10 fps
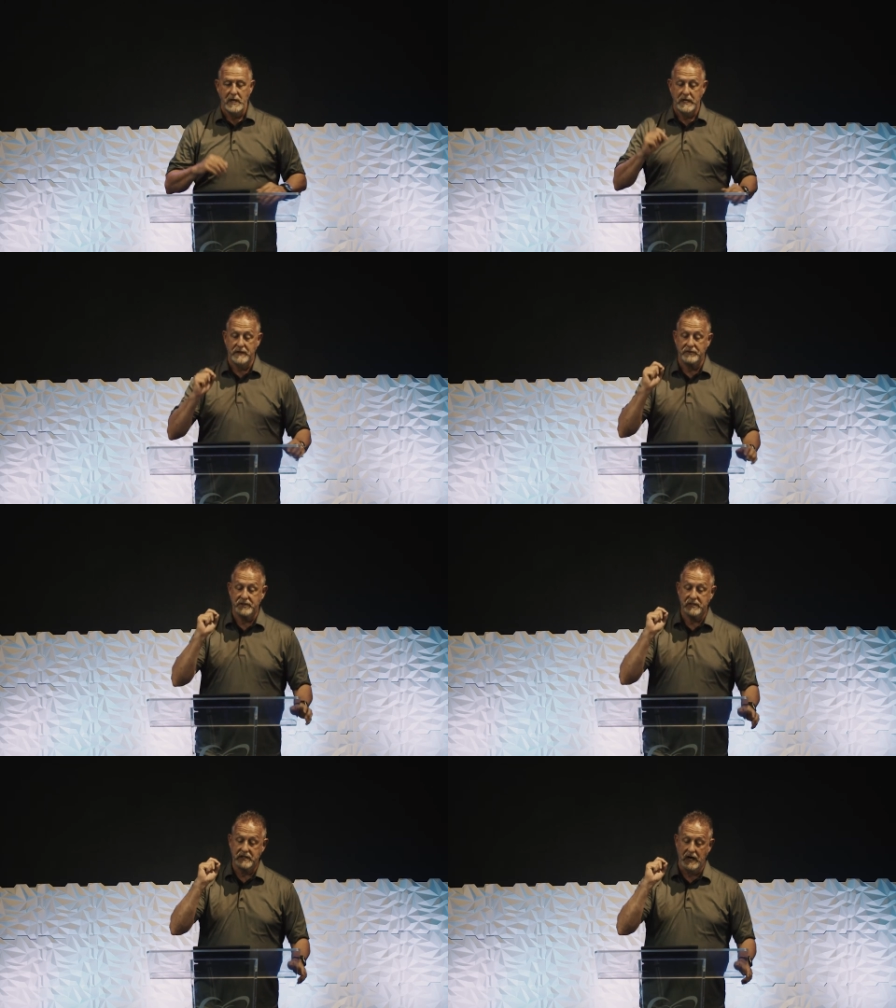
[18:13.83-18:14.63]
In
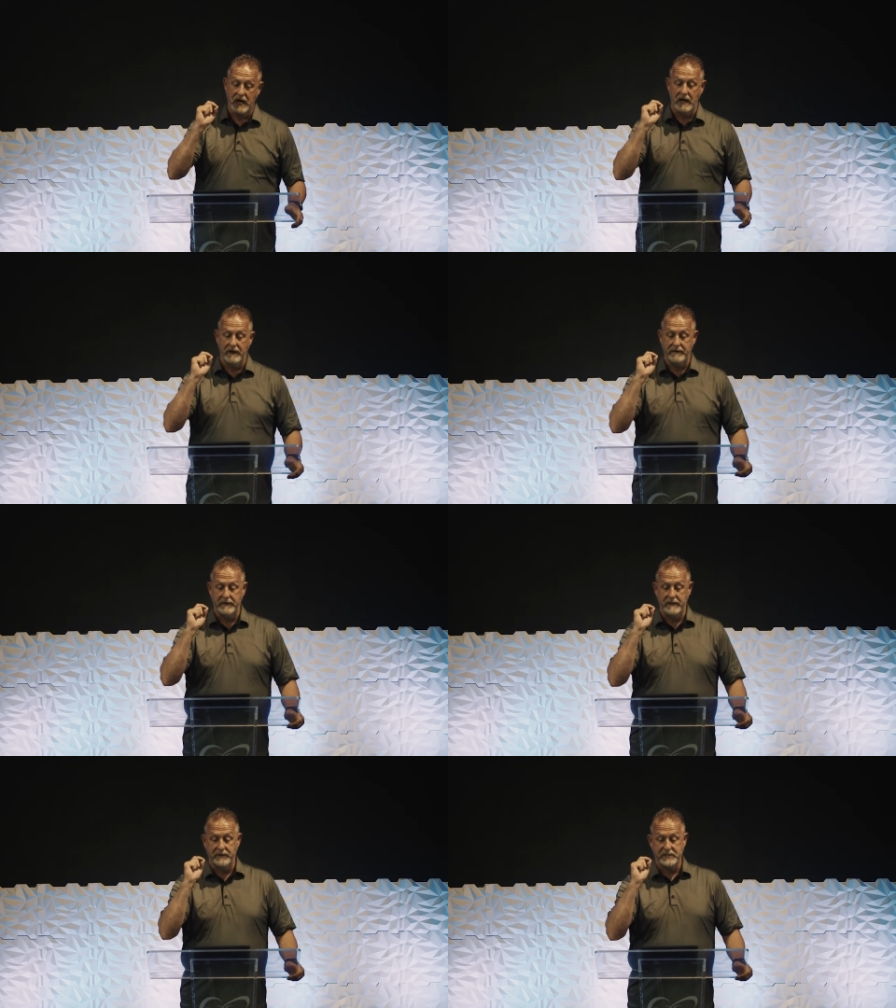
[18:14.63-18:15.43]

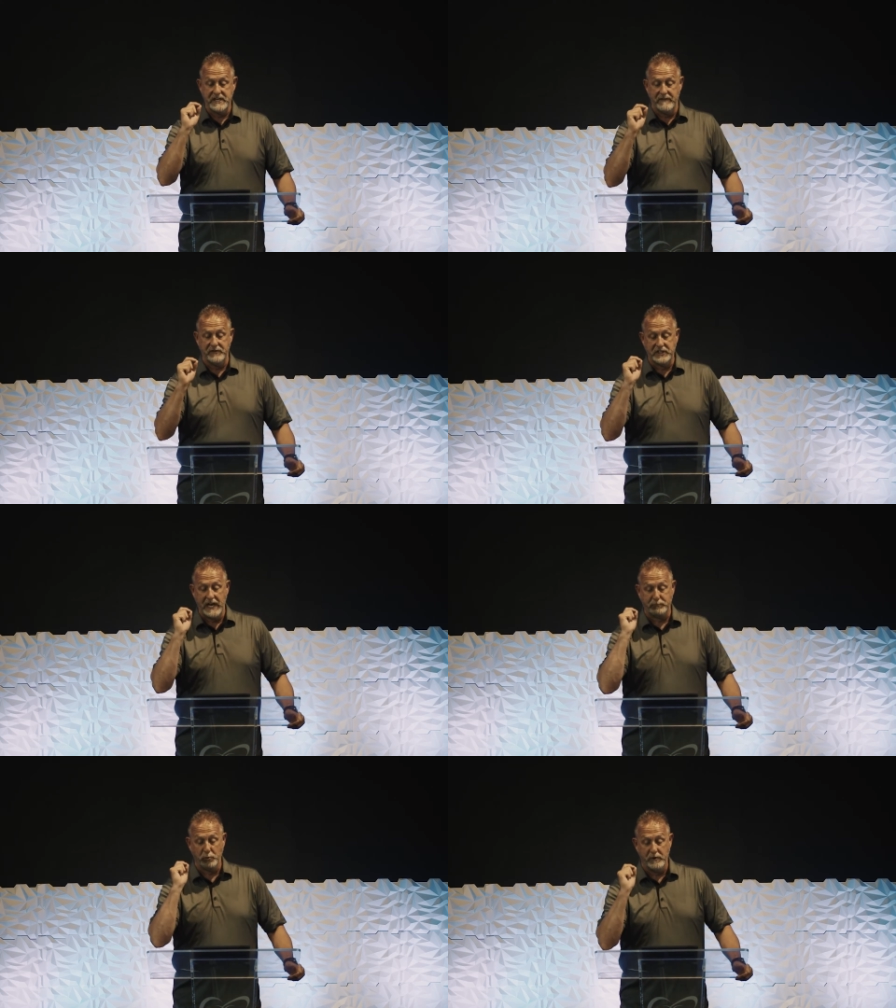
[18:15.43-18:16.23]
the seventh
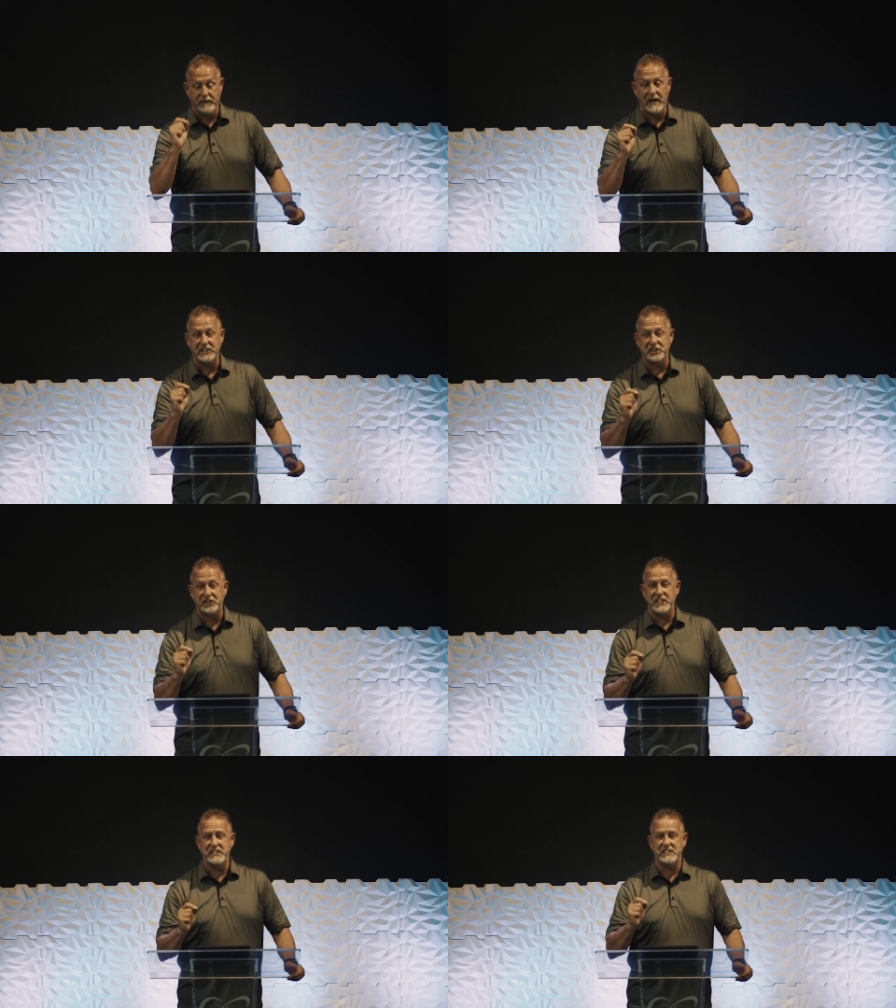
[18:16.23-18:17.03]
chapter, we find
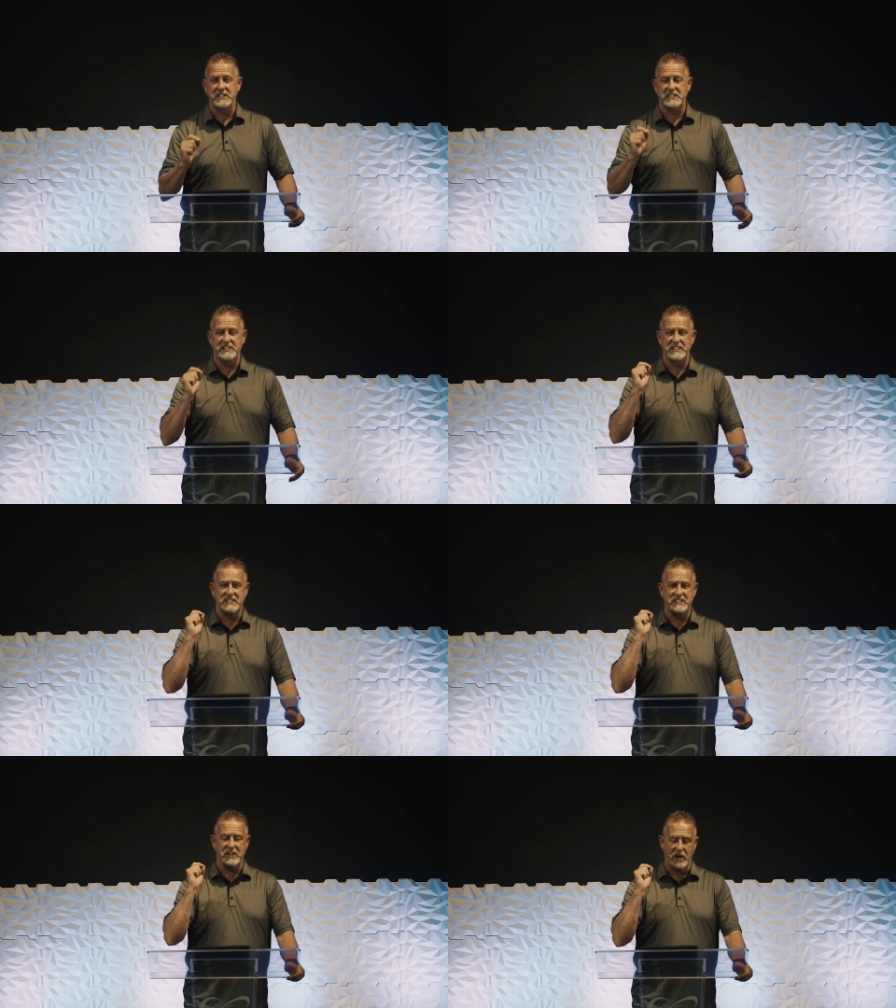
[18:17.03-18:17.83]
Jesus is